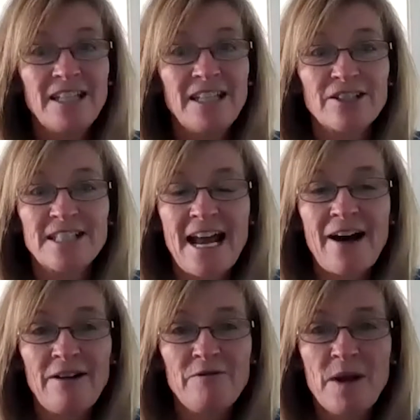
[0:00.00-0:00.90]
years and
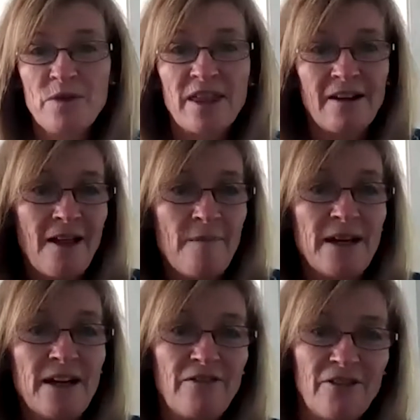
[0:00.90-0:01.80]
now I've been with
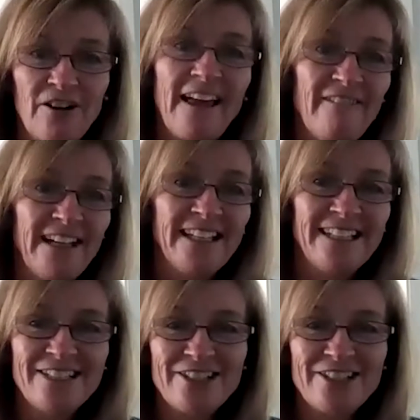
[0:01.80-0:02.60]
Columbia for 11.